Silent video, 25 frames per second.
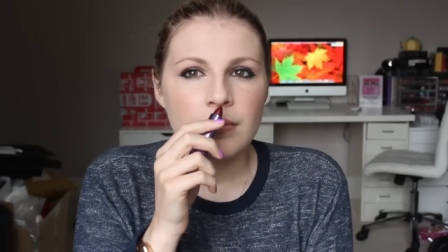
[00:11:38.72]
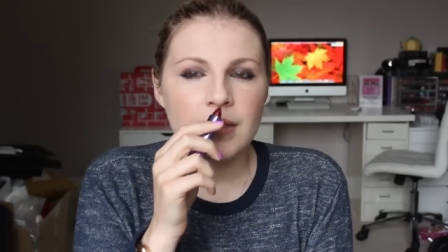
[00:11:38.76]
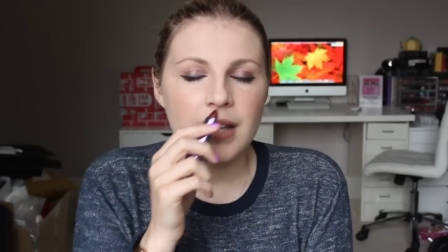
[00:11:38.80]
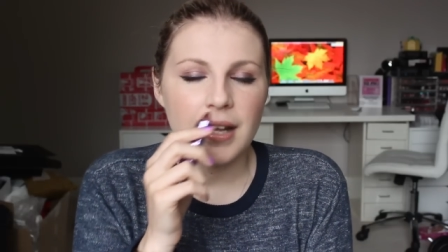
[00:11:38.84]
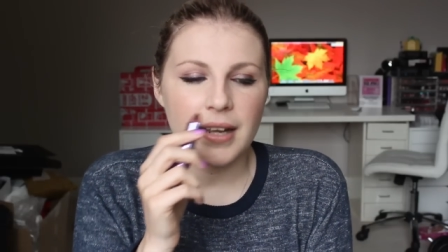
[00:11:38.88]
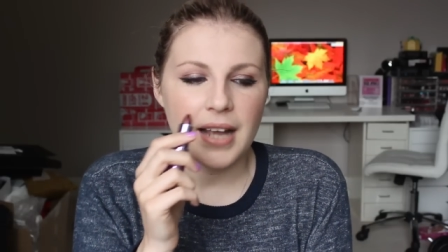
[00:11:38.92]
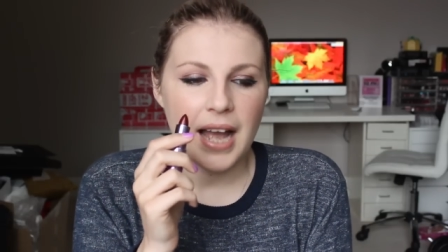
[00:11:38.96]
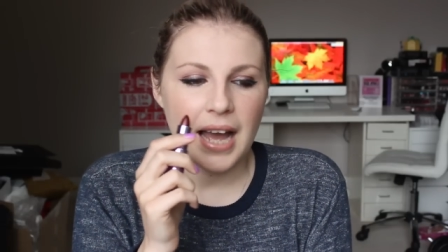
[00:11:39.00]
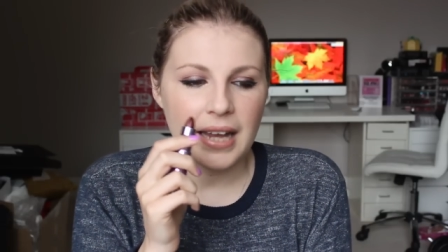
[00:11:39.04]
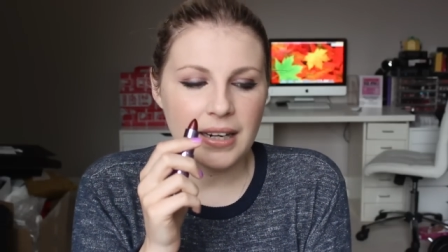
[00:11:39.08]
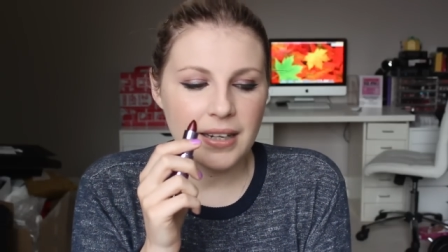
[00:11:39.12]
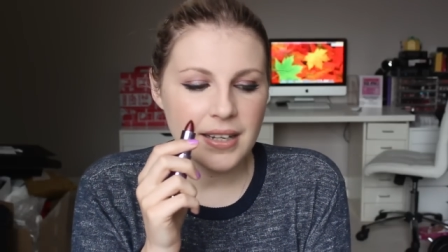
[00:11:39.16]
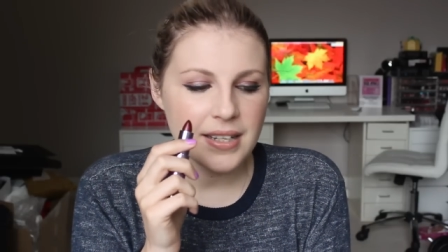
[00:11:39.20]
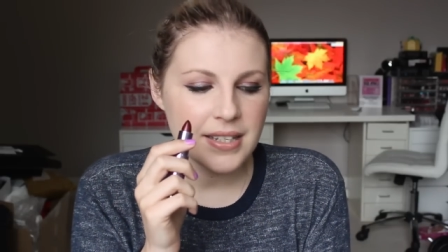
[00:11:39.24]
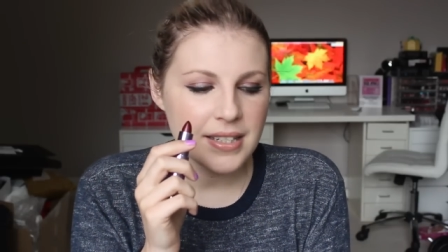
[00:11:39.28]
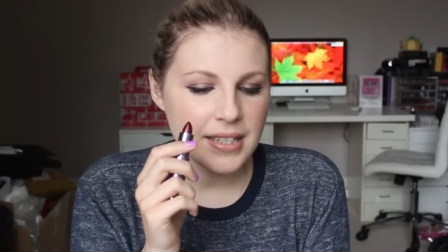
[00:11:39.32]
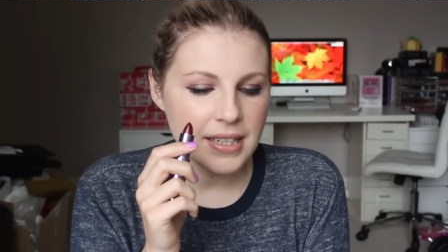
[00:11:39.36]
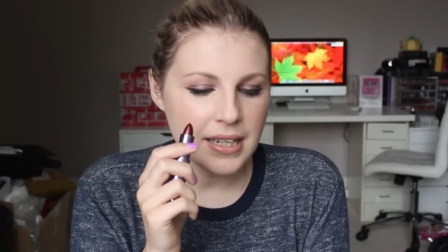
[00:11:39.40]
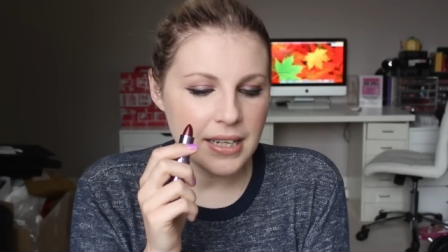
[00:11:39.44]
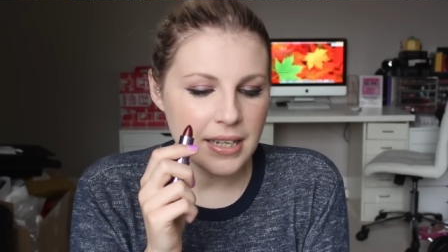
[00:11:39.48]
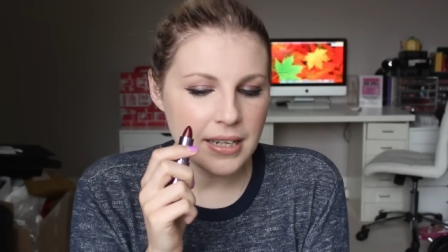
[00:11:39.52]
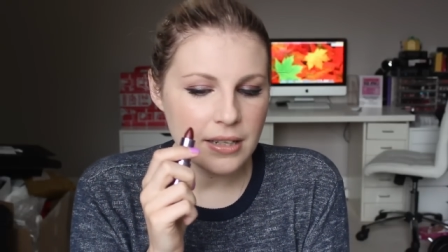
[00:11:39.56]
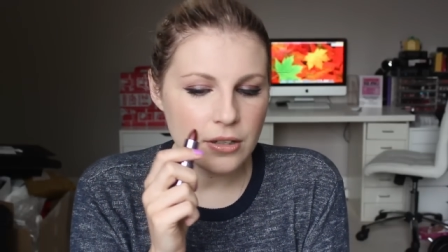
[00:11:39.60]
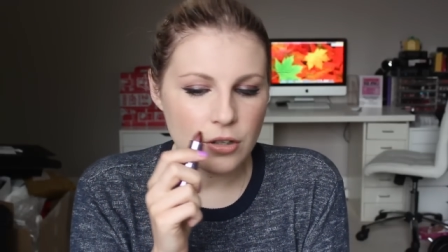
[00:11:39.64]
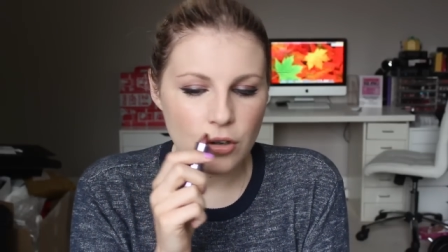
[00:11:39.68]
like
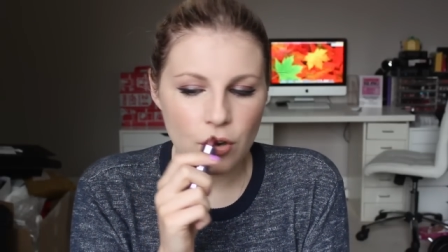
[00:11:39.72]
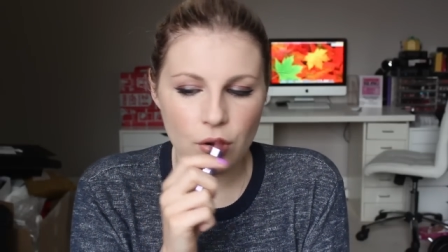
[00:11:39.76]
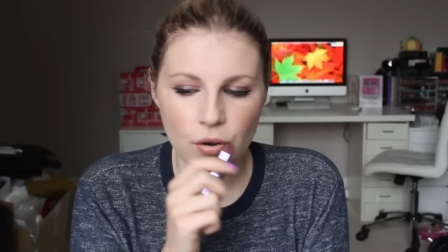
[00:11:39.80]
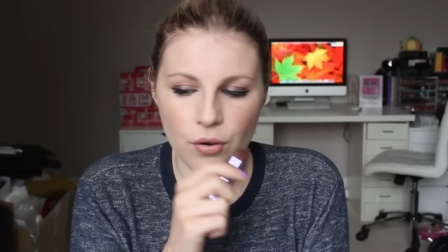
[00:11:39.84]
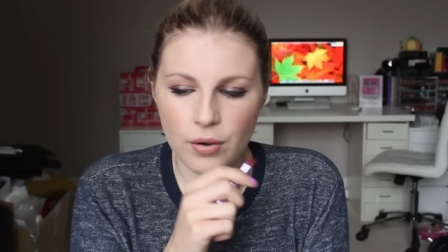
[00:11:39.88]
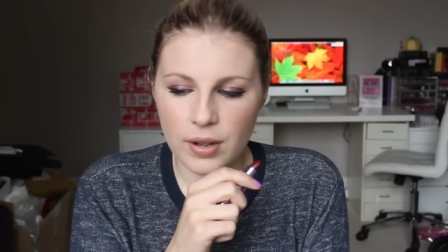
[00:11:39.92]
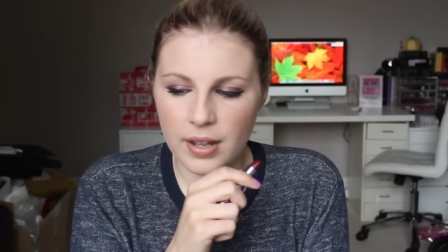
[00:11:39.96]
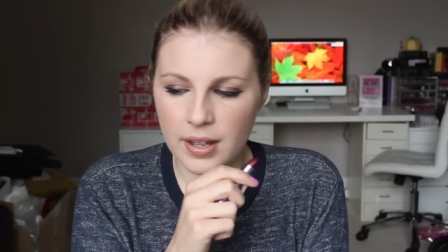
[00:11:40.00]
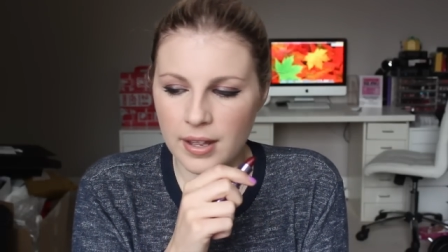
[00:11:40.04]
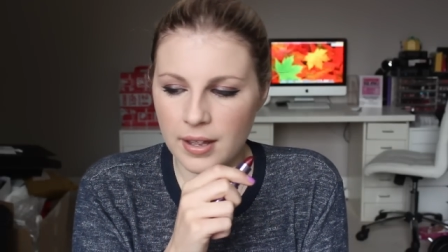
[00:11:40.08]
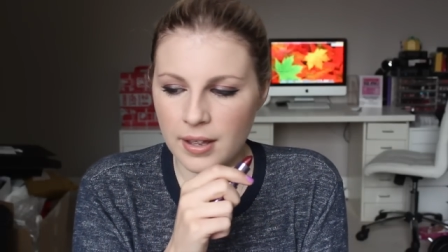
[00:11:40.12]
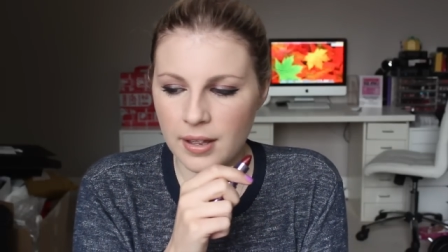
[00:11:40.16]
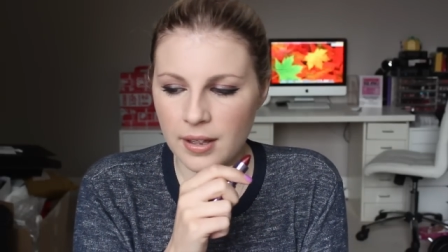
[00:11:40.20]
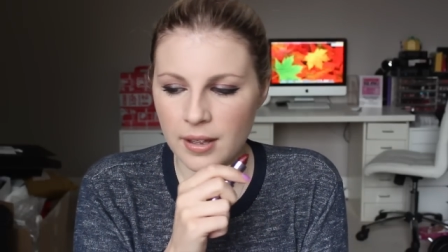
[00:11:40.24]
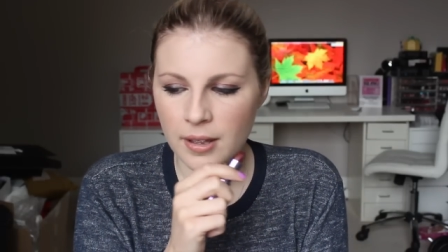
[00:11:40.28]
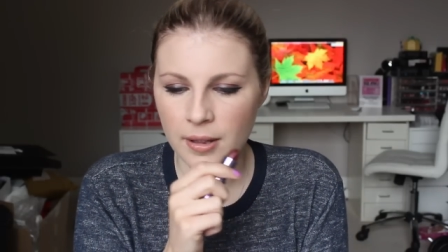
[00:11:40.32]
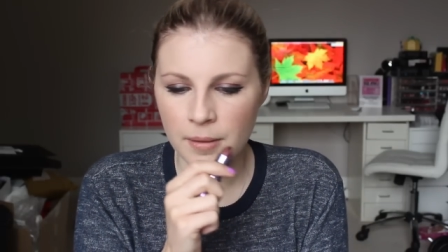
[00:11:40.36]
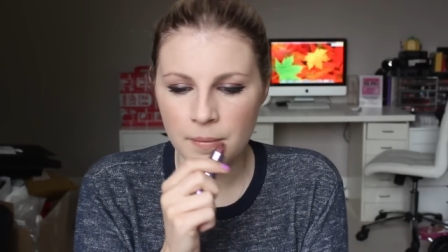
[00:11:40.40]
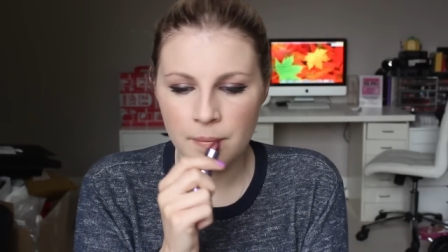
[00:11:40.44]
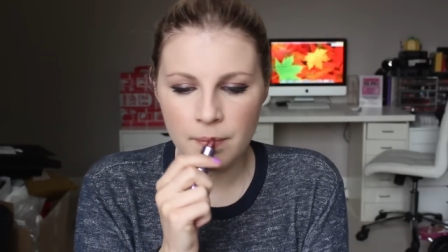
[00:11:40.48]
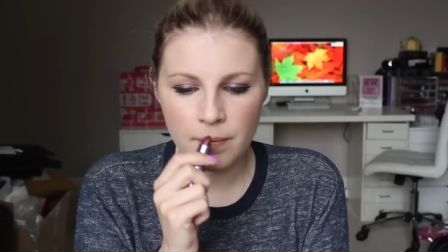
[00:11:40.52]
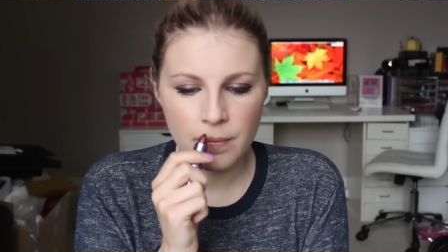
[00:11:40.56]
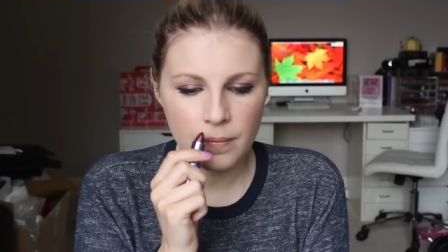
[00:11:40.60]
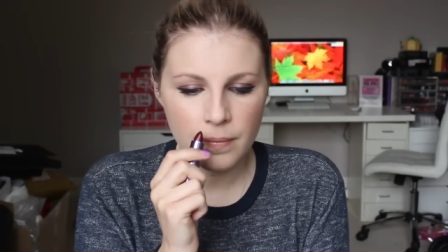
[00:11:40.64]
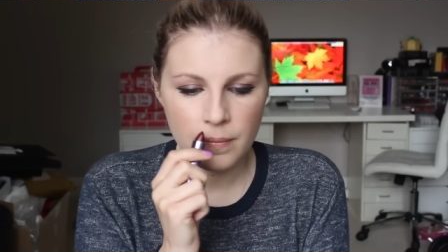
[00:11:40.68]
aniseed or
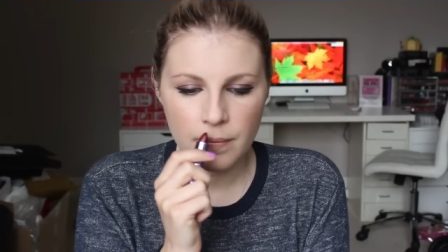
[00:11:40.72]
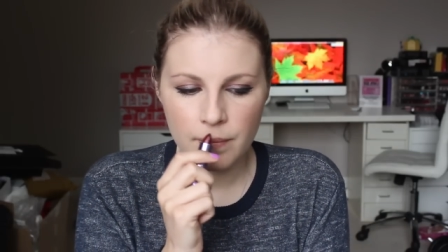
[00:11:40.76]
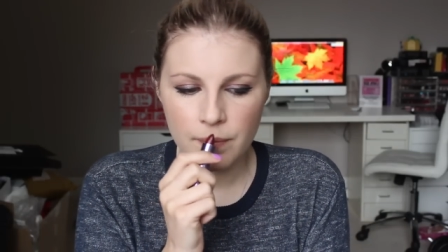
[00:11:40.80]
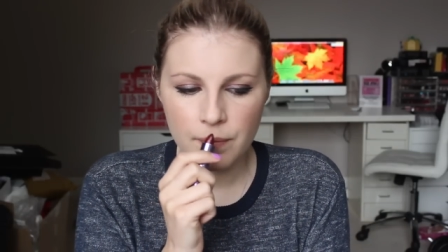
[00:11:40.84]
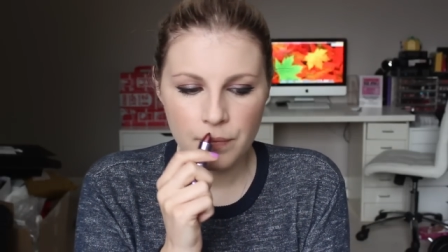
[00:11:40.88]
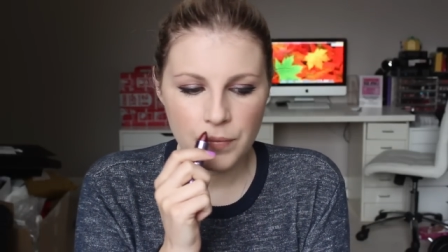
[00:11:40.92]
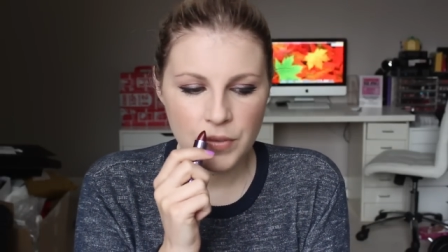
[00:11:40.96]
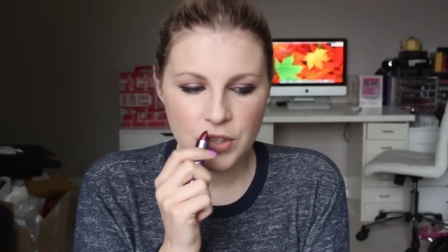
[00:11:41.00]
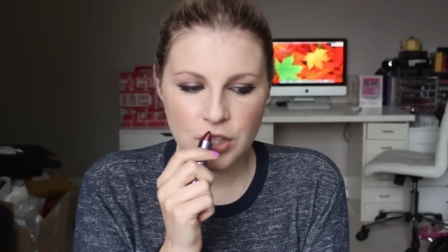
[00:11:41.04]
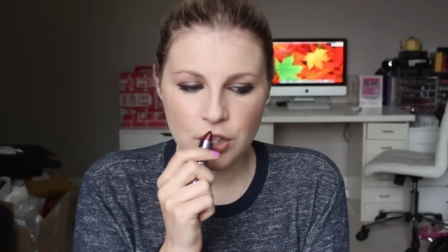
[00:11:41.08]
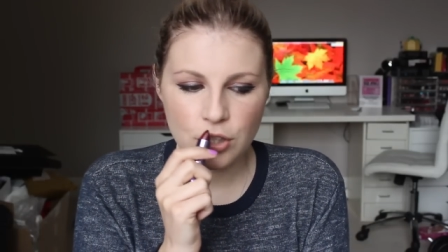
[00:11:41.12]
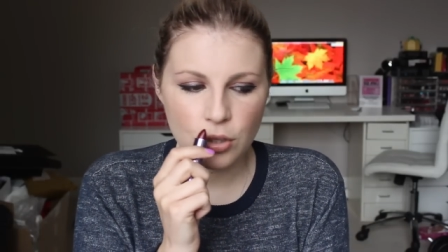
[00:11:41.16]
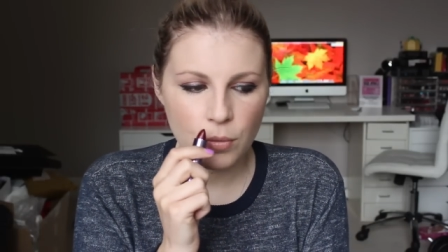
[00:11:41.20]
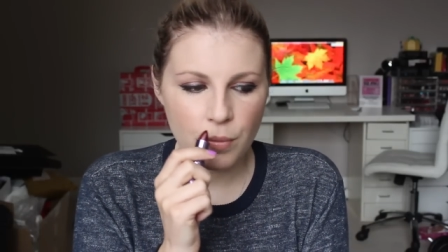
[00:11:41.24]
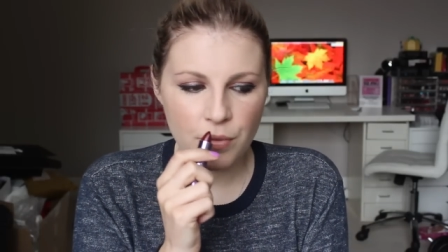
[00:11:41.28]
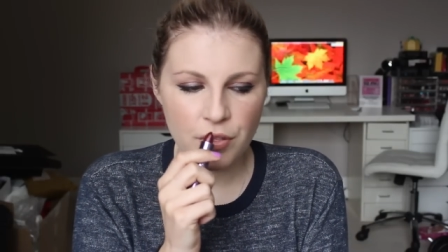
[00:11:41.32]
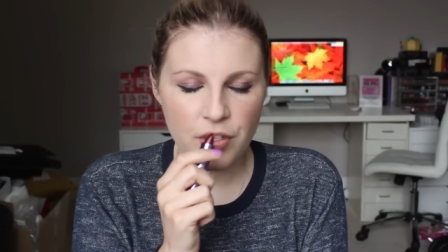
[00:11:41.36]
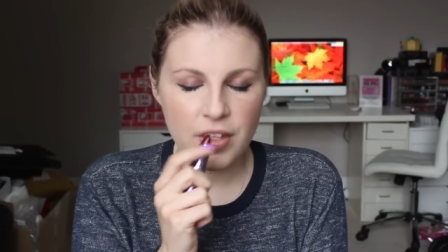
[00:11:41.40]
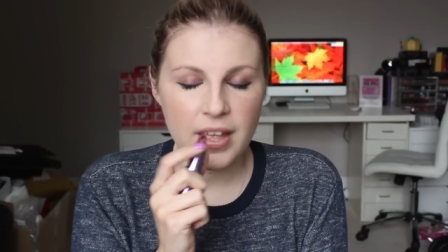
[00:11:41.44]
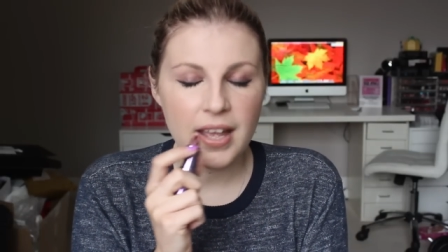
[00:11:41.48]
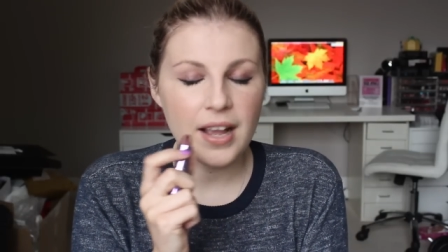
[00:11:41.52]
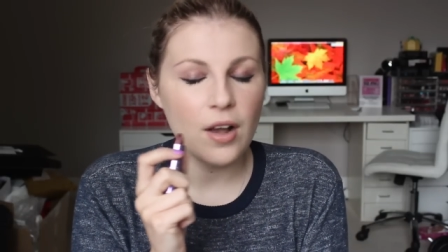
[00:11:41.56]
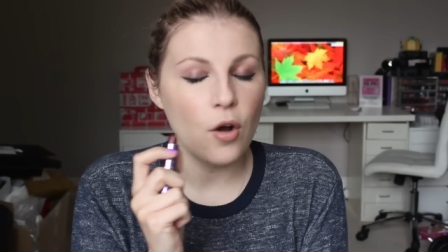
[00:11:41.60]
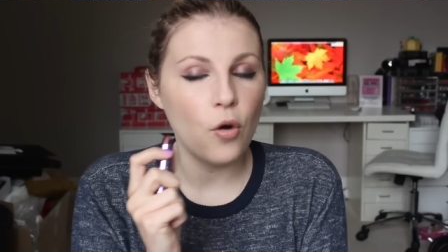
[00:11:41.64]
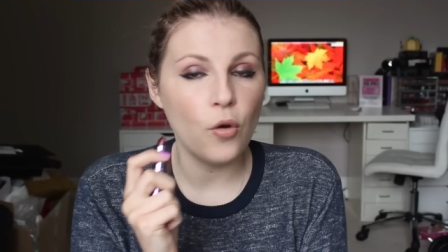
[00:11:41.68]

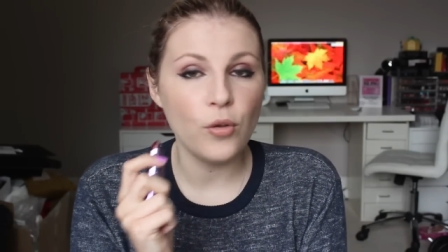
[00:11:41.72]
something.